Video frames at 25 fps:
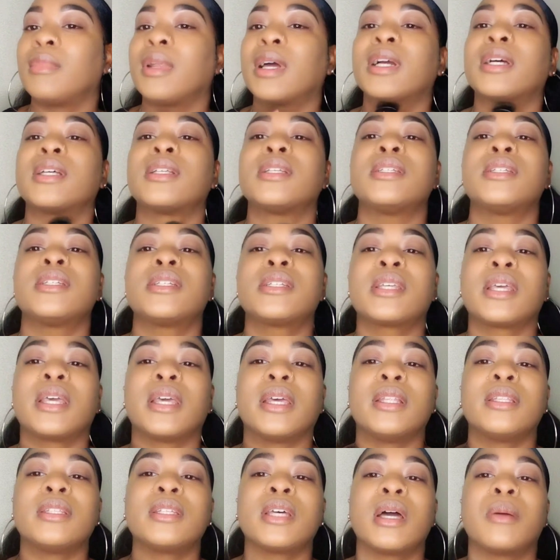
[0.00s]
like a
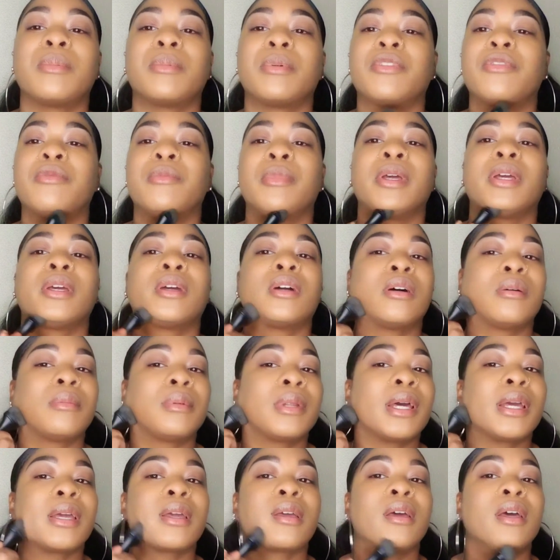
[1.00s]
skin type of makeup.
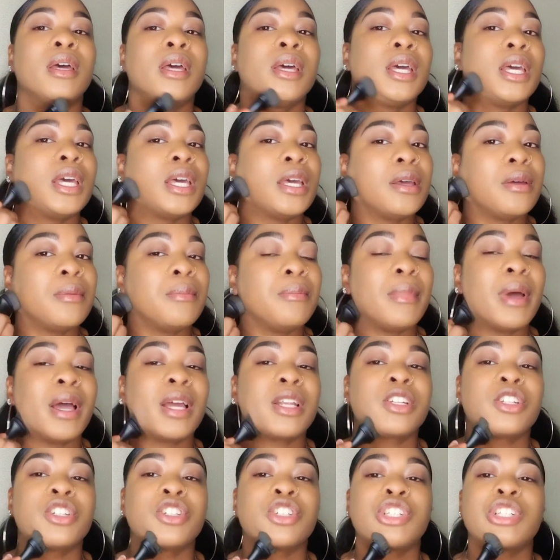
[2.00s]
Like it
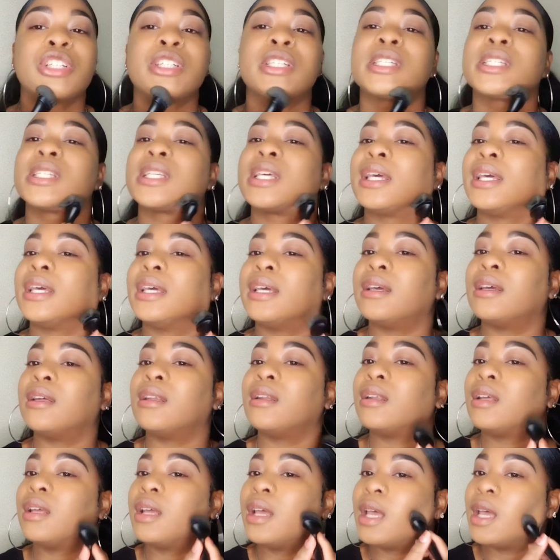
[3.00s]
matches your
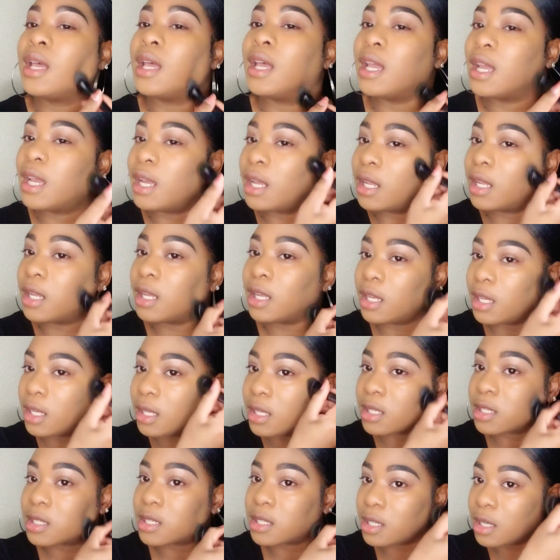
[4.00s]
skin, and
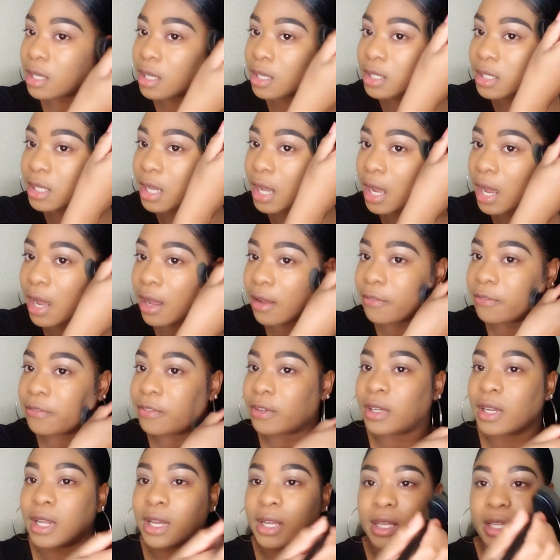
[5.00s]
it's like, I
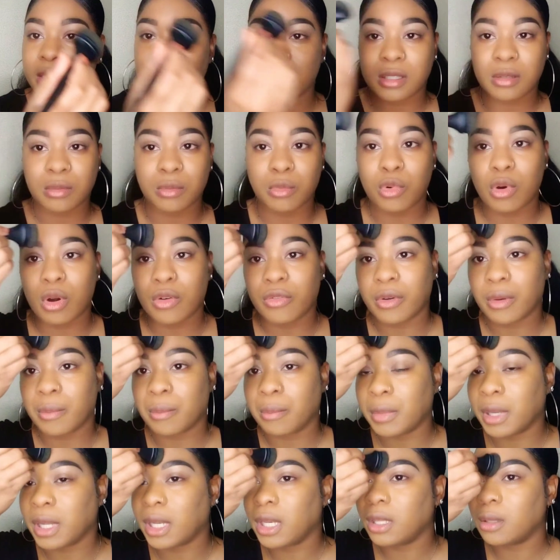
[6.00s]
feel like it's more of a
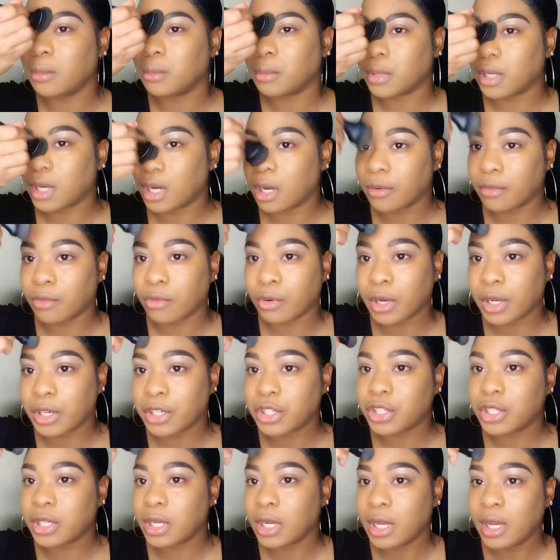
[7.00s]
medium
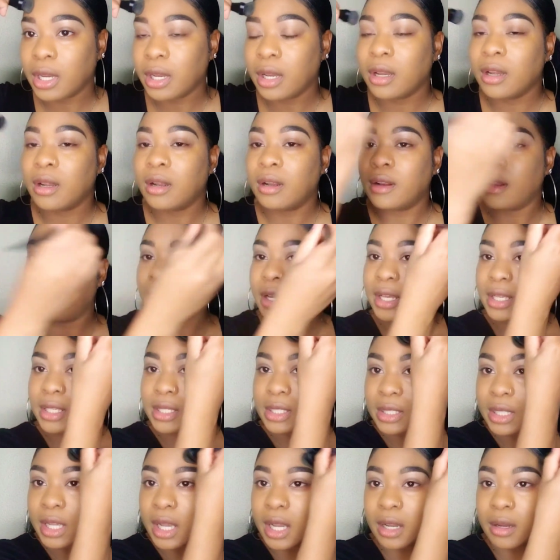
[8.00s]
coverage.
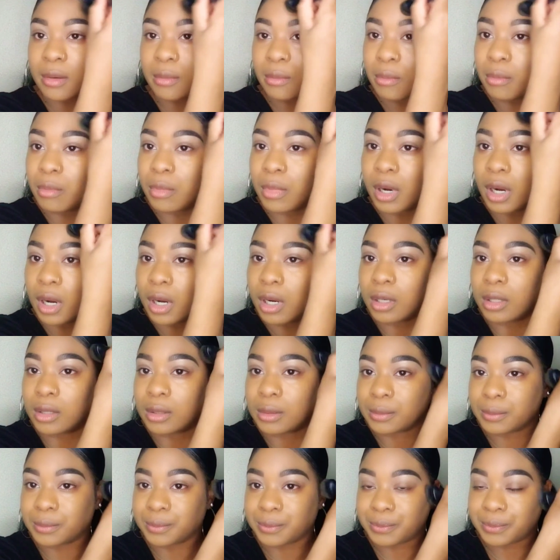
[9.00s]
It's not
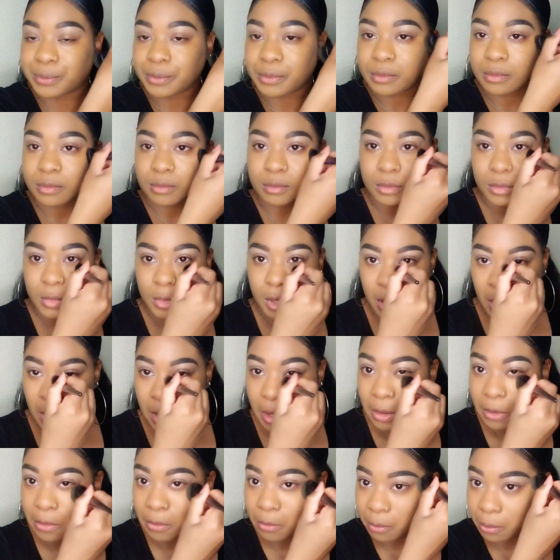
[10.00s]

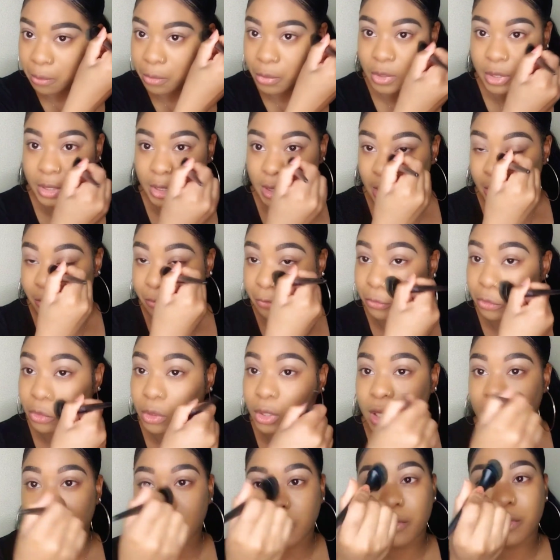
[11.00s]
per se
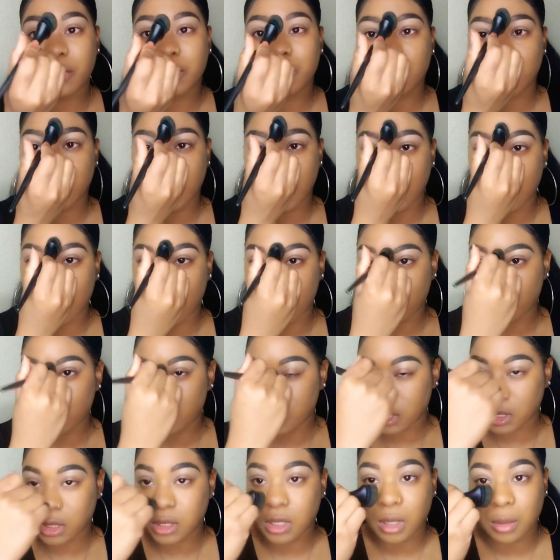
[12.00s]
full coverage. You can
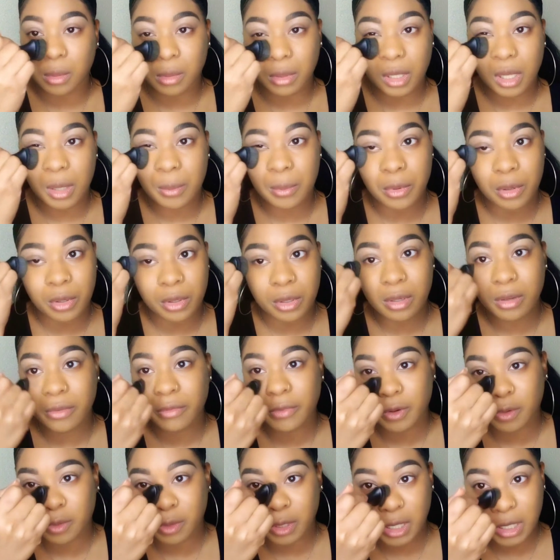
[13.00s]
always double up on your
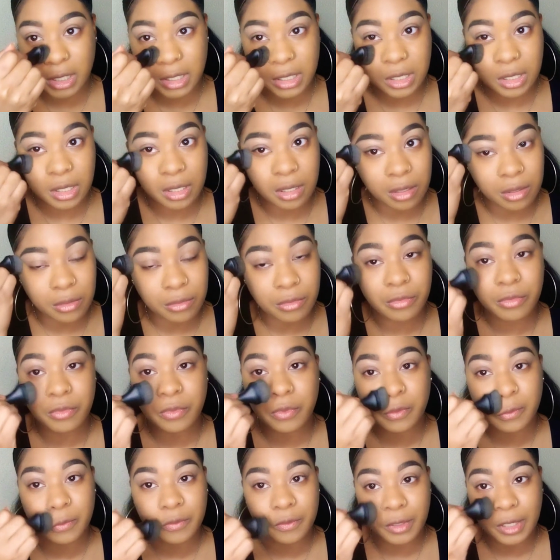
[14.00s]
foundation if
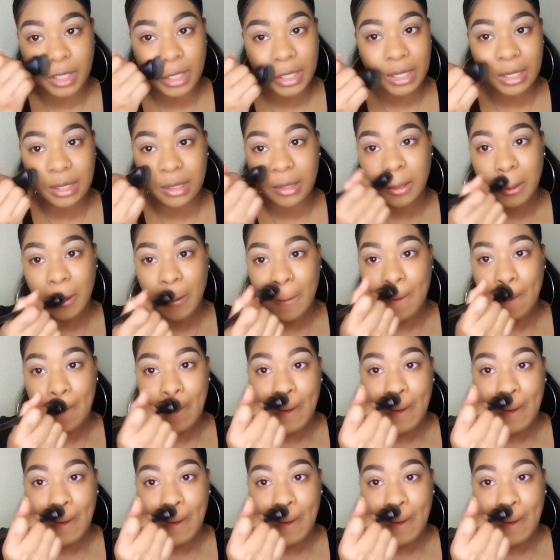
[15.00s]
needed,